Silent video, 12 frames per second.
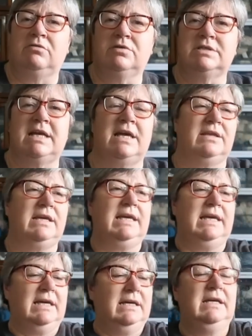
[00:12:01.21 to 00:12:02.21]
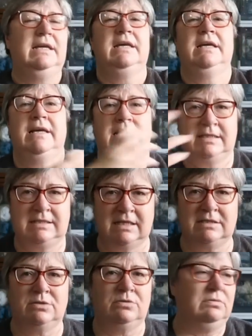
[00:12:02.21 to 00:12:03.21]
altogether here. It
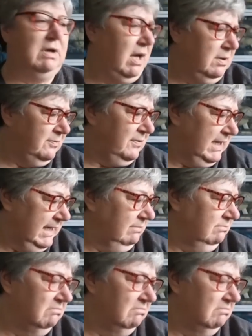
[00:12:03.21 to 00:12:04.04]
does all, hopefully,